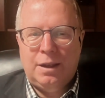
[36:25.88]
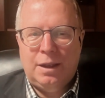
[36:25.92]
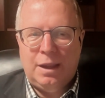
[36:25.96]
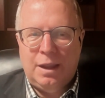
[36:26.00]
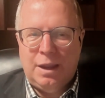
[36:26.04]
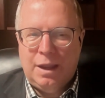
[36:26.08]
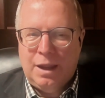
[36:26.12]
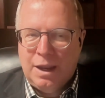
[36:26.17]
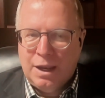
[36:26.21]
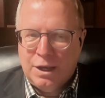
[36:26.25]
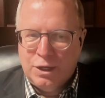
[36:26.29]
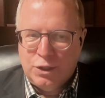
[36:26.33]

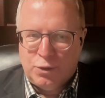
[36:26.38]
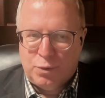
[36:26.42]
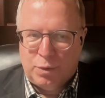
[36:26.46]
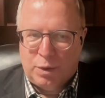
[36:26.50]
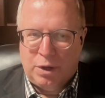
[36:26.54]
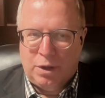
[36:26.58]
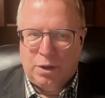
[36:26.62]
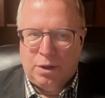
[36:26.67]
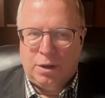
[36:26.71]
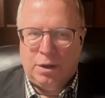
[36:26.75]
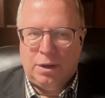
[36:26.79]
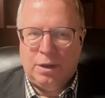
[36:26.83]

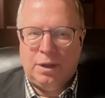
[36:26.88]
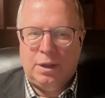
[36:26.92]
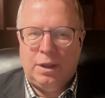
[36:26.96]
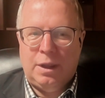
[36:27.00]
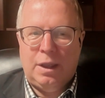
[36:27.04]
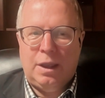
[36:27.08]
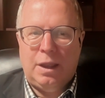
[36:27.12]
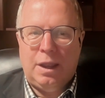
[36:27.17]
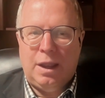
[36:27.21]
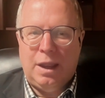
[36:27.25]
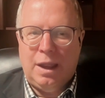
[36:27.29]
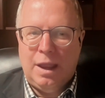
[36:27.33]
Israel
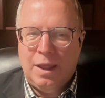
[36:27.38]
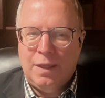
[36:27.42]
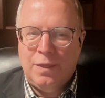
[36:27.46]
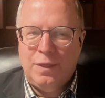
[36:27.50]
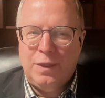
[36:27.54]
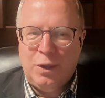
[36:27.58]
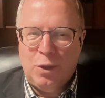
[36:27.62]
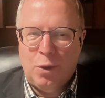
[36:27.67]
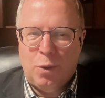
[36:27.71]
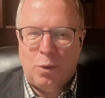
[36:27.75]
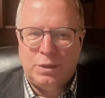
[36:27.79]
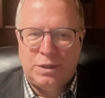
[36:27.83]
in the
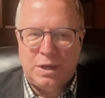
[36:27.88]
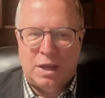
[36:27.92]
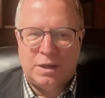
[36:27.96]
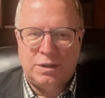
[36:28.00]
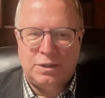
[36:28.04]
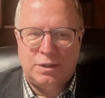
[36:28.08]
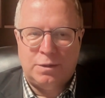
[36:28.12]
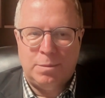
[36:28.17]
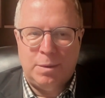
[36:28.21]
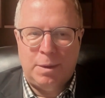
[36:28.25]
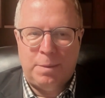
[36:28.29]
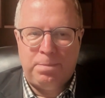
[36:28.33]
Old
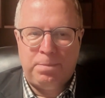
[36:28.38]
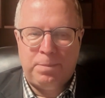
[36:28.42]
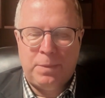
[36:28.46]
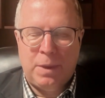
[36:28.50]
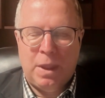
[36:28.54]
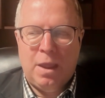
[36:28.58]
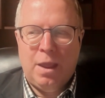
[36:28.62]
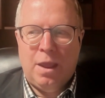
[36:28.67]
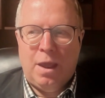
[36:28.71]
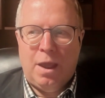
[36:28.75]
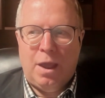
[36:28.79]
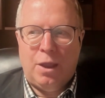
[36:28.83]
Testament.
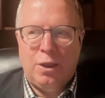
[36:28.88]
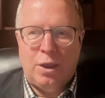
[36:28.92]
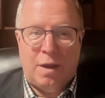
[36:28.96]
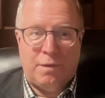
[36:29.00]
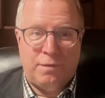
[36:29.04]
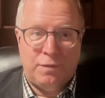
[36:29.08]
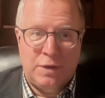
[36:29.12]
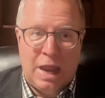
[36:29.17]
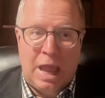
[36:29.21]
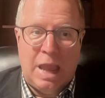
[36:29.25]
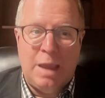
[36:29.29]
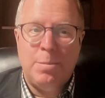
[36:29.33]
You have
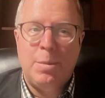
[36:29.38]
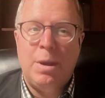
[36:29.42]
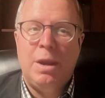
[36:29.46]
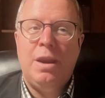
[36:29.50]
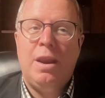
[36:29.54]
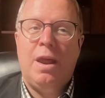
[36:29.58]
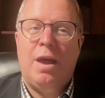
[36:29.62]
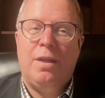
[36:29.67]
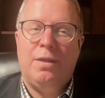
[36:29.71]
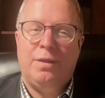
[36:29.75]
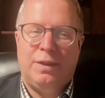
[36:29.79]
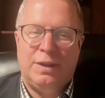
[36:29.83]

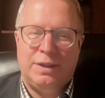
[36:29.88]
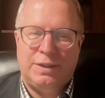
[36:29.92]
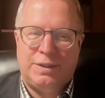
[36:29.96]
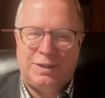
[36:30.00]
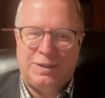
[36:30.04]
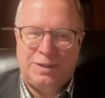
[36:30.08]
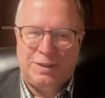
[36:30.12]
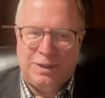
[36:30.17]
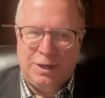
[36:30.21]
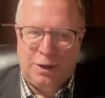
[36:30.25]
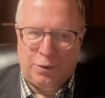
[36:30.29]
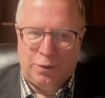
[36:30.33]
Naaman the
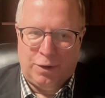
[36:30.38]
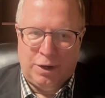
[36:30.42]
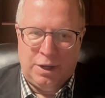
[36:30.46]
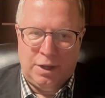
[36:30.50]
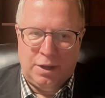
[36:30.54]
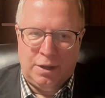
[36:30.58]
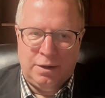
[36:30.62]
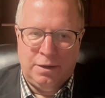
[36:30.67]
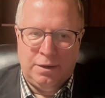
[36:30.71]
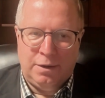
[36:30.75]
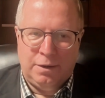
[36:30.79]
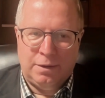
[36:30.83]

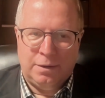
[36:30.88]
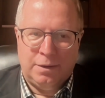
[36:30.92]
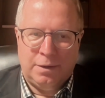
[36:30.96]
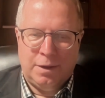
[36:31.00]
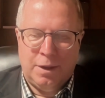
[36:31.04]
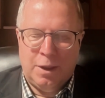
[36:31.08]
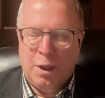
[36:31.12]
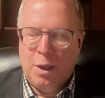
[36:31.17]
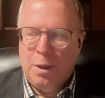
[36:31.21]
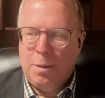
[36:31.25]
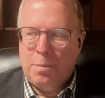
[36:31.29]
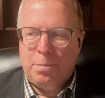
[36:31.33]
Syrian,
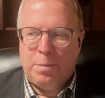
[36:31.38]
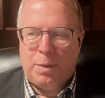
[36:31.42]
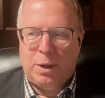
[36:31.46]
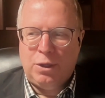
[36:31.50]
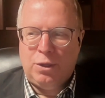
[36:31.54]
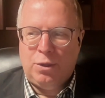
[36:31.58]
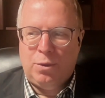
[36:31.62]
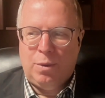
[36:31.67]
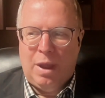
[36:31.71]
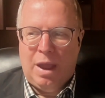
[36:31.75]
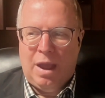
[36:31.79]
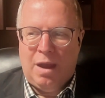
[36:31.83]
but
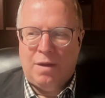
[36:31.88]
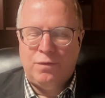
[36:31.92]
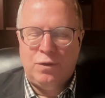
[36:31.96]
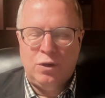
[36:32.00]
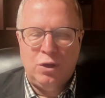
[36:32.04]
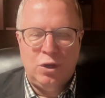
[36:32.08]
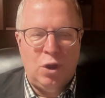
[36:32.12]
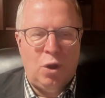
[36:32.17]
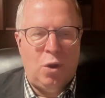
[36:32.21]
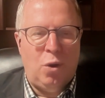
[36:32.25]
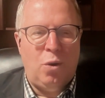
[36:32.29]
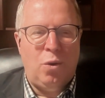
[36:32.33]
you have
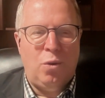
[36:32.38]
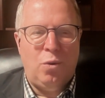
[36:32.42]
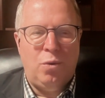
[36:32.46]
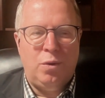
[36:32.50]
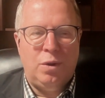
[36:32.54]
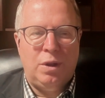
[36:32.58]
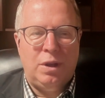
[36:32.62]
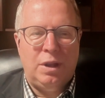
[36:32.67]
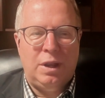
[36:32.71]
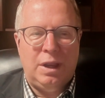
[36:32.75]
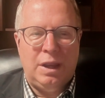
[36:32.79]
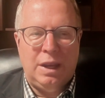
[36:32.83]
no
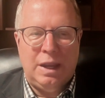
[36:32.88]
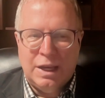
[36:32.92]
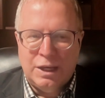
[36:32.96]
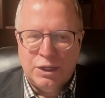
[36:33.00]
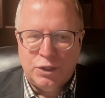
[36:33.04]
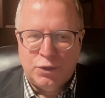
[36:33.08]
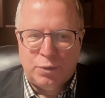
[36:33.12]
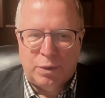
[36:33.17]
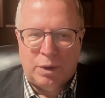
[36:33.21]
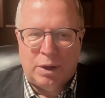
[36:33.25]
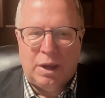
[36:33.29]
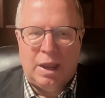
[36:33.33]

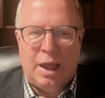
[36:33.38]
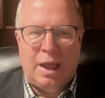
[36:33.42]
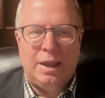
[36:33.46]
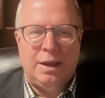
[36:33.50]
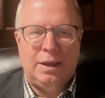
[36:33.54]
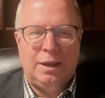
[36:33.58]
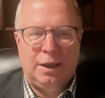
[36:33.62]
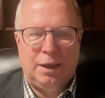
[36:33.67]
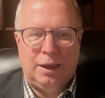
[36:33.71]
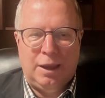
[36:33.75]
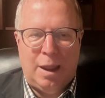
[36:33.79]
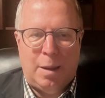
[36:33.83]
Israelite
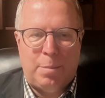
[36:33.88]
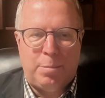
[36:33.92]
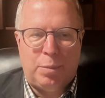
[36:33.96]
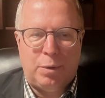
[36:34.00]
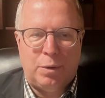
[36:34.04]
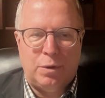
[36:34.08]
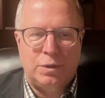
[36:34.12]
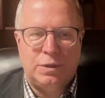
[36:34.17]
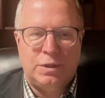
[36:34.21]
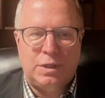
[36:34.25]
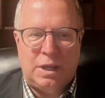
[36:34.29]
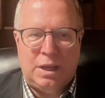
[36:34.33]

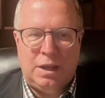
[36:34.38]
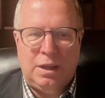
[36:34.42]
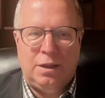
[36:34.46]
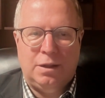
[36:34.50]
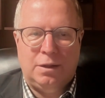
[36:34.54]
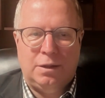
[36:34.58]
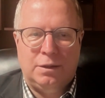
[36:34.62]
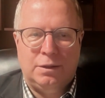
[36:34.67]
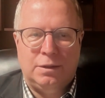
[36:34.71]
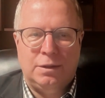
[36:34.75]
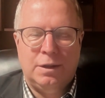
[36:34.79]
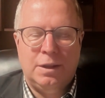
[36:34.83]
lepers
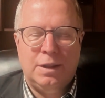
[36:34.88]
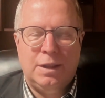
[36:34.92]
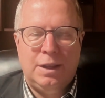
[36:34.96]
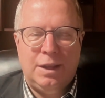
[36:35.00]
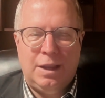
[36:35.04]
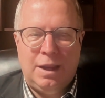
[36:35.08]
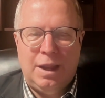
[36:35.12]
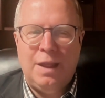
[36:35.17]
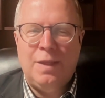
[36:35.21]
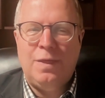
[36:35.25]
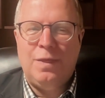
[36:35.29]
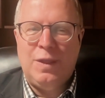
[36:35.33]
healed
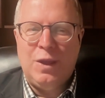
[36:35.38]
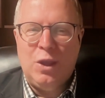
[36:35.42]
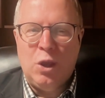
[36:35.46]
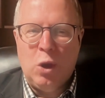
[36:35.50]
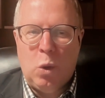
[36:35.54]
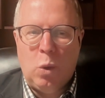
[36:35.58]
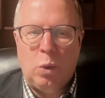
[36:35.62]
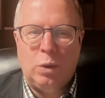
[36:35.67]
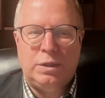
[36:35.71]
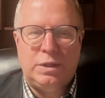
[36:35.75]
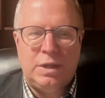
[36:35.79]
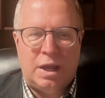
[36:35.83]
in the
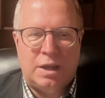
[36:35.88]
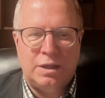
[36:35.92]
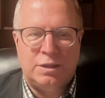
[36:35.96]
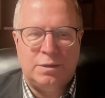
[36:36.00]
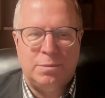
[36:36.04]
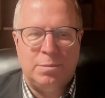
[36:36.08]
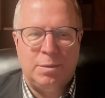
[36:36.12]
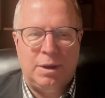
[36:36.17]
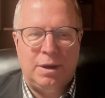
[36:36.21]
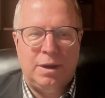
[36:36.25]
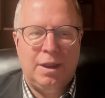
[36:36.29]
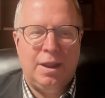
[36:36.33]
Old
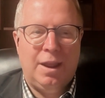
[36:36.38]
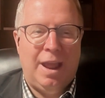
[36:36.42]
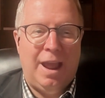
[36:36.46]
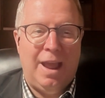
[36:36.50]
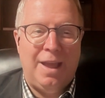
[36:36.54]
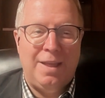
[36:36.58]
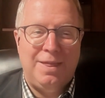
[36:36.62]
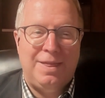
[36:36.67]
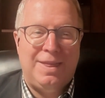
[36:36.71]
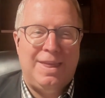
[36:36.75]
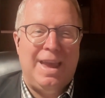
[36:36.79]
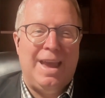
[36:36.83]
Testament. And
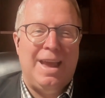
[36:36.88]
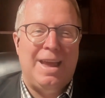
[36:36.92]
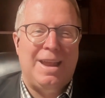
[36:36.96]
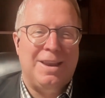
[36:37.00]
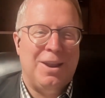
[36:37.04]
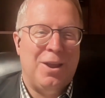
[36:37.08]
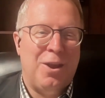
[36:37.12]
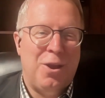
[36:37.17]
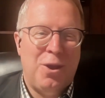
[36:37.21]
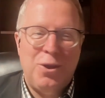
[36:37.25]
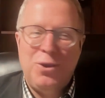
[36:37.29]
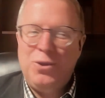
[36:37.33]
then
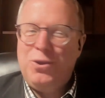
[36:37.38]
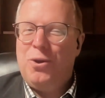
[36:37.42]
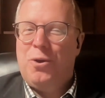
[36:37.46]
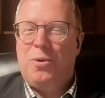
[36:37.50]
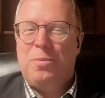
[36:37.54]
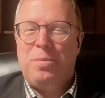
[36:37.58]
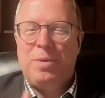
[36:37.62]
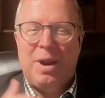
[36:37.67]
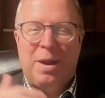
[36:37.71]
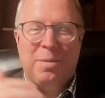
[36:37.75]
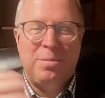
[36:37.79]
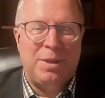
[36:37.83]
you
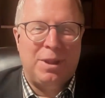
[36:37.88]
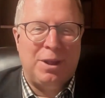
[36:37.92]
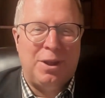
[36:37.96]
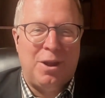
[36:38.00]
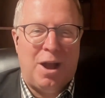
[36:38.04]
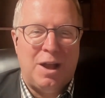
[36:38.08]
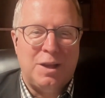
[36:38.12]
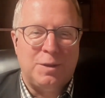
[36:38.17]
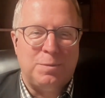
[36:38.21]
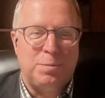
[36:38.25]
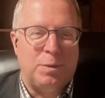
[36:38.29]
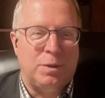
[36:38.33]
open up the
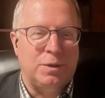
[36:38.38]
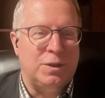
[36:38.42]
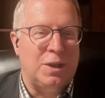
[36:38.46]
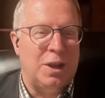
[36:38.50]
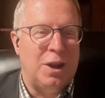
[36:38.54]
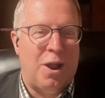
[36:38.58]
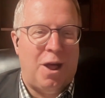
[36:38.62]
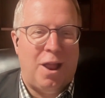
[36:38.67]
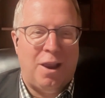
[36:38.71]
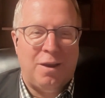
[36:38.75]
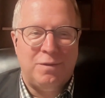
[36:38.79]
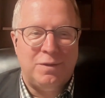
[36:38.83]
Gospels, and
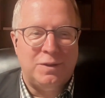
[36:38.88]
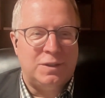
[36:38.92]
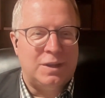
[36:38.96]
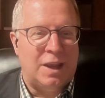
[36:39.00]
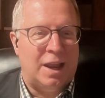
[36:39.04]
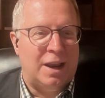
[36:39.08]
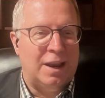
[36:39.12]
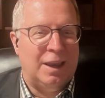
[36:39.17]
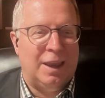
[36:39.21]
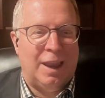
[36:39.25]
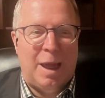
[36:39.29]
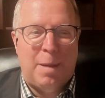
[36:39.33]
all of a
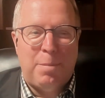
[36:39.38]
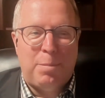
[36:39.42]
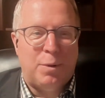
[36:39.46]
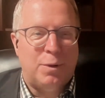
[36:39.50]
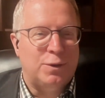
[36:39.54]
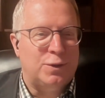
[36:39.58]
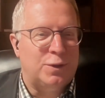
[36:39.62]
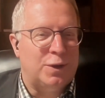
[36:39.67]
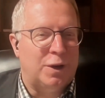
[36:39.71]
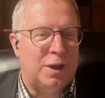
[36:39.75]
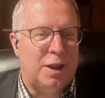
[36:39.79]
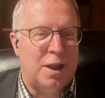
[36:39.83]
sudden
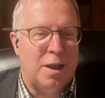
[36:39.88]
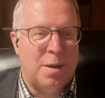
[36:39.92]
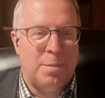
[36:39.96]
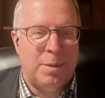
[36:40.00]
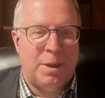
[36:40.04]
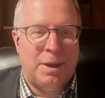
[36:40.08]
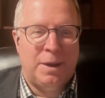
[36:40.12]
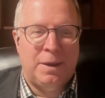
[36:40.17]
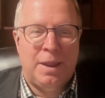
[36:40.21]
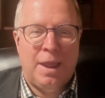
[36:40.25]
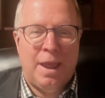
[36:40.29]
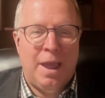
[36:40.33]
lepers are
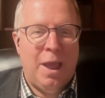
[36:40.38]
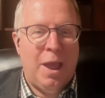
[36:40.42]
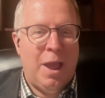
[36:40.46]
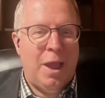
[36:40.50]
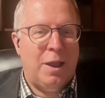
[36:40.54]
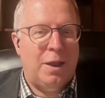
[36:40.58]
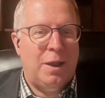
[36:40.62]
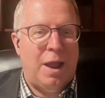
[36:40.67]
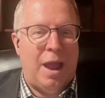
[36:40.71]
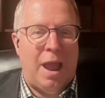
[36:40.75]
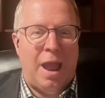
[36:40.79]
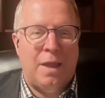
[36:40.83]
coming,
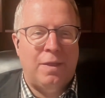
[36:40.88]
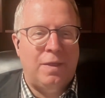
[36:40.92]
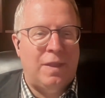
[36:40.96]
and